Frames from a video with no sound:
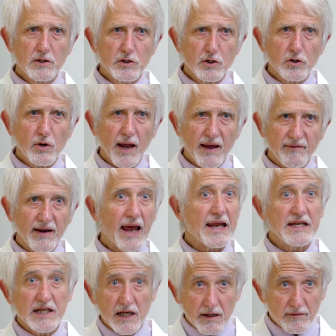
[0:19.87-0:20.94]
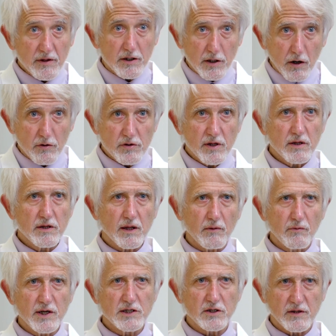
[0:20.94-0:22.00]
do have an idea of the doses
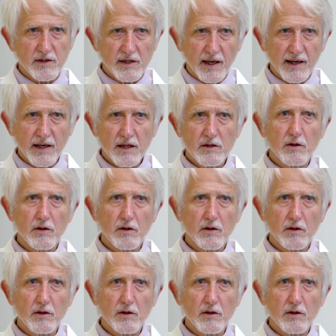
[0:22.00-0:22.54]
that we should study,